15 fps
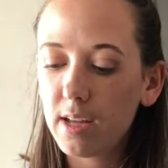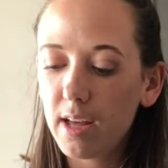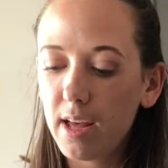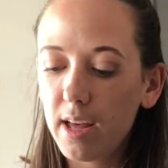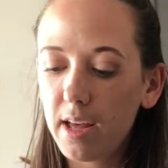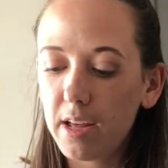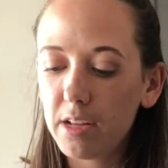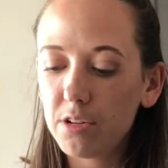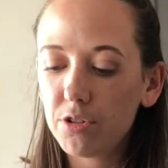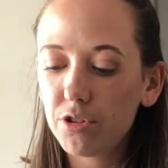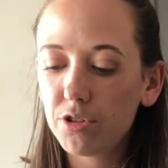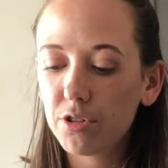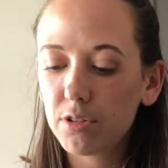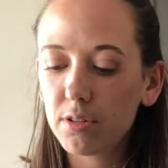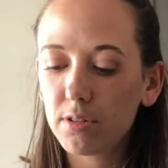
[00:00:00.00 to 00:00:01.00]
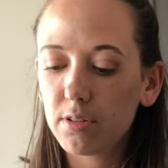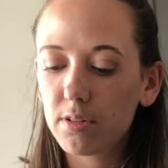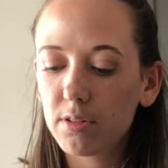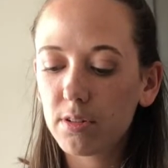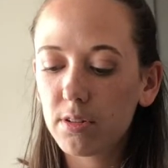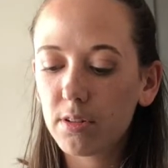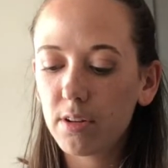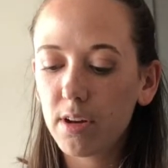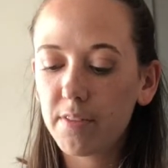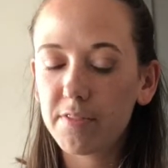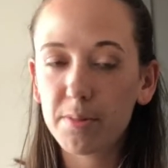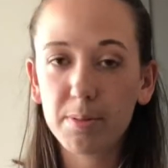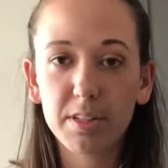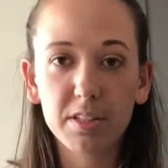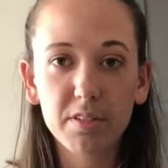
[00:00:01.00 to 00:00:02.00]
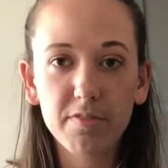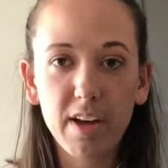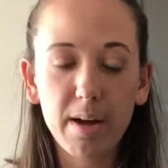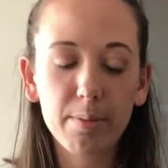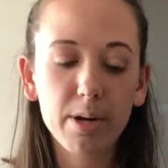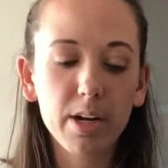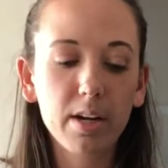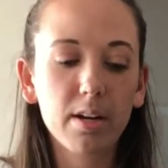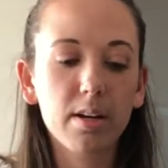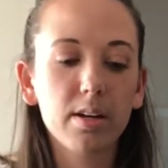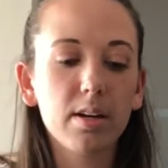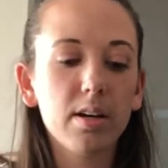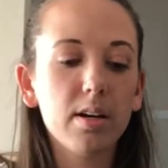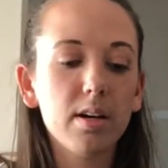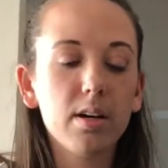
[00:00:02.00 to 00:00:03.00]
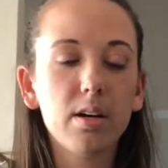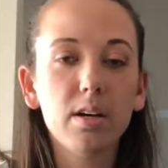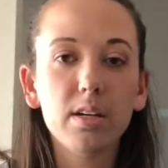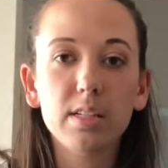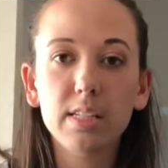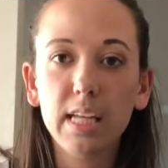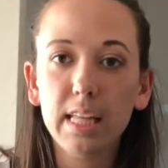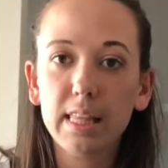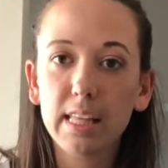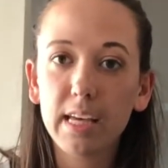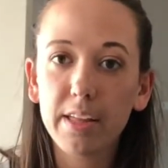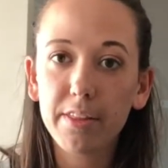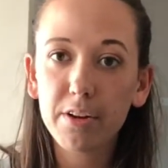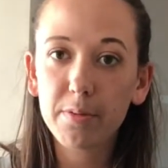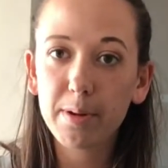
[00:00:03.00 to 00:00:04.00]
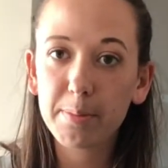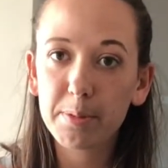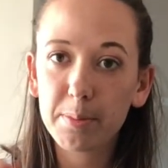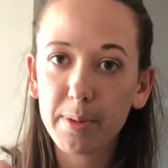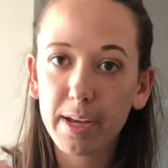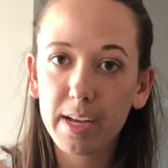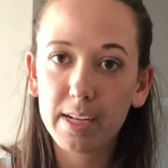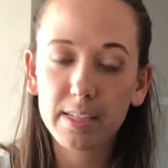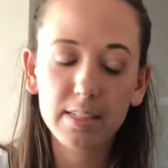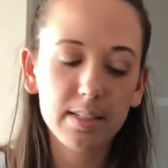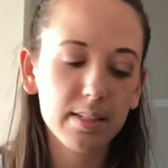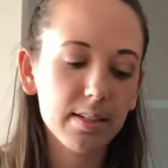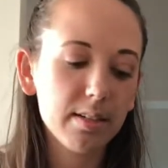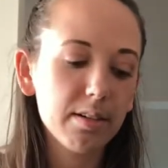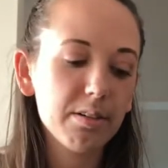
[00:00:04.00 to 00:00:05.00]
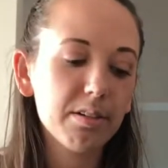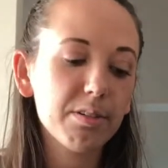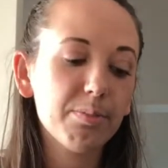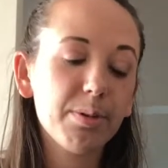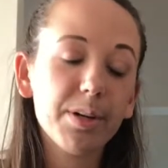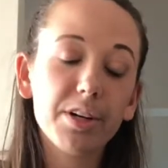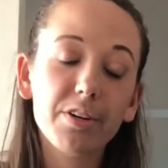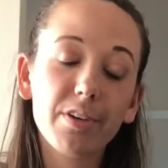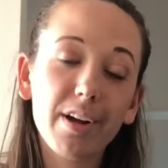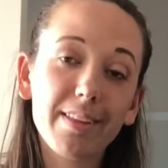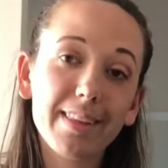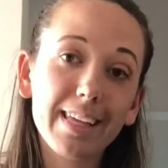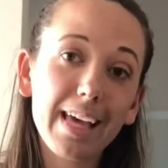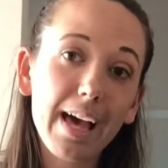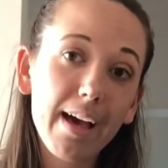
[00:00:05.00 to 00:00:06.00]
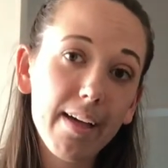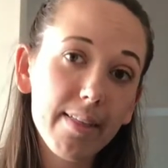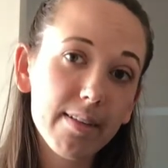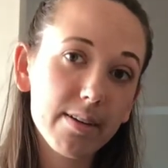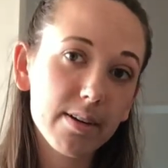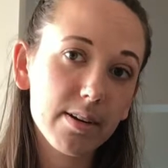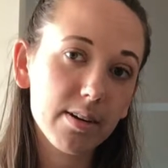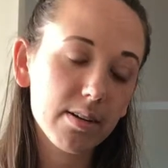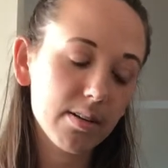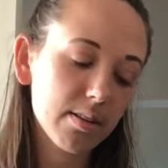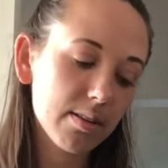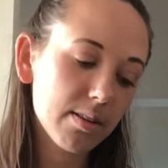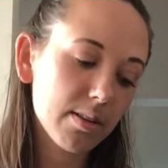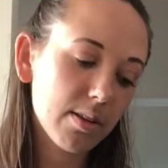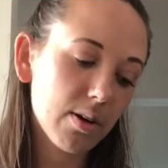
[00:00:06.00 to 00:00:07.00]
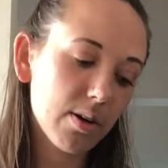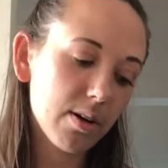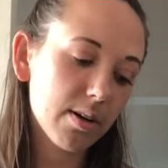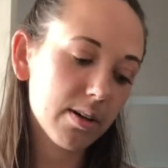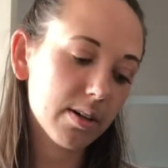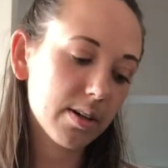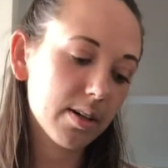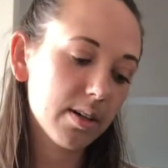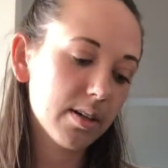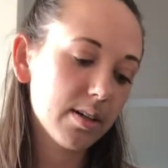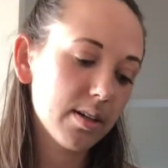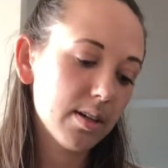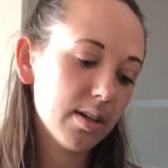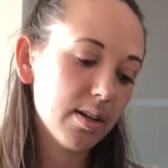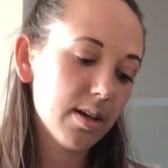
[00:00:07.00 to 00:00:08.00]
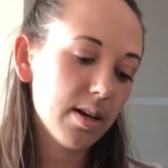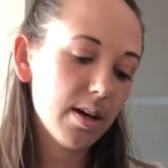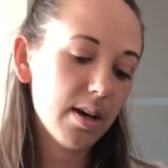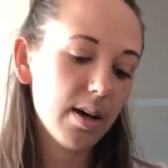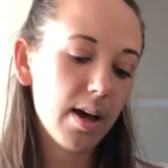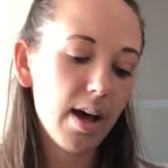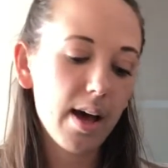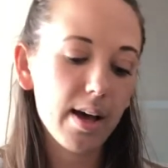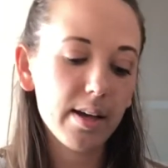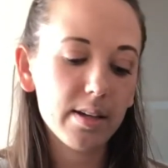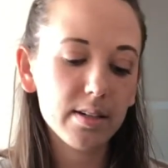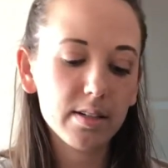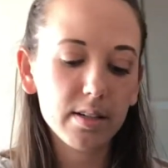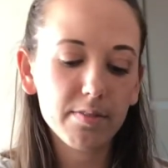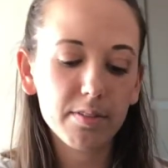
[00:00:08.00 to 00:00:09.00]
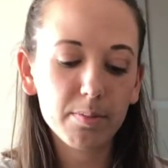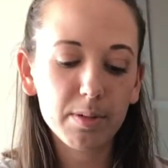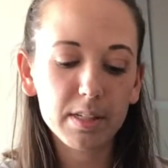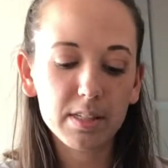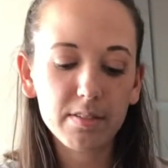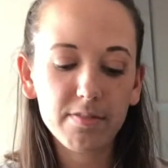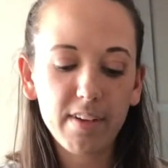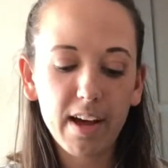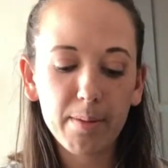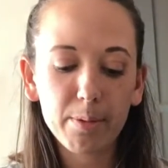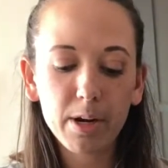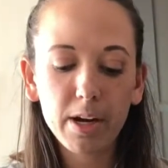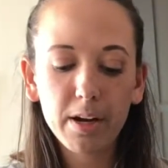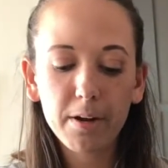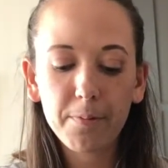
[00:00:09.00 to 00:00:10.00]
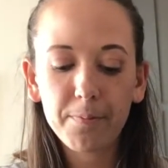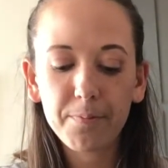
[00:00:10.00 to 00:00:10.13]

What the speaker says: edge of the piece of fabric. Take the other rubber band, put it around the other long end of the piece of fabric,